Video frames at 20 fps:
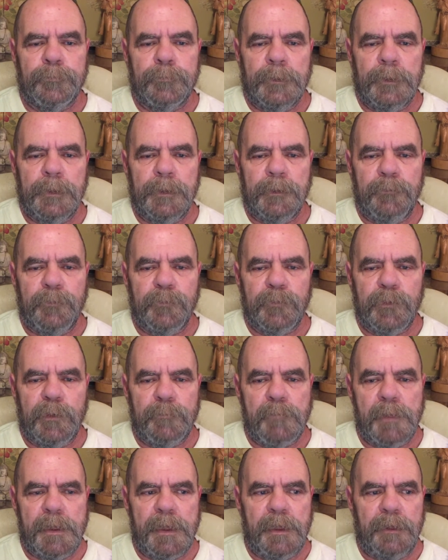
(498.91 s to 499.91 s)
and I regret
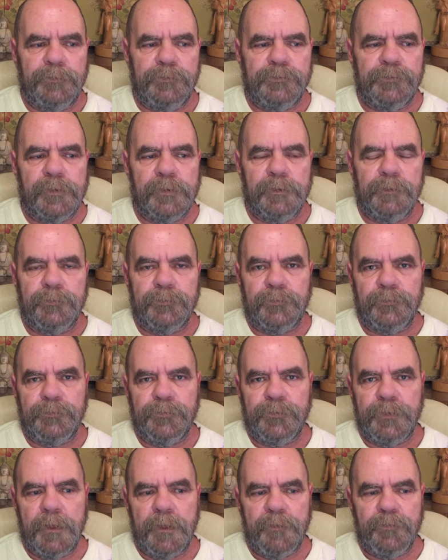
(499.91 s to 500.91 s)
my action as a
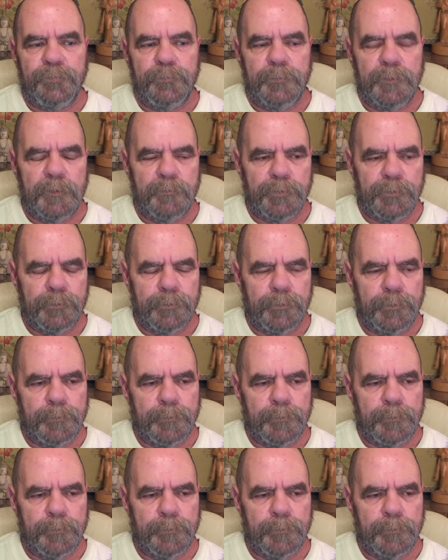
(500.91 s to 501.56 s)
staff member.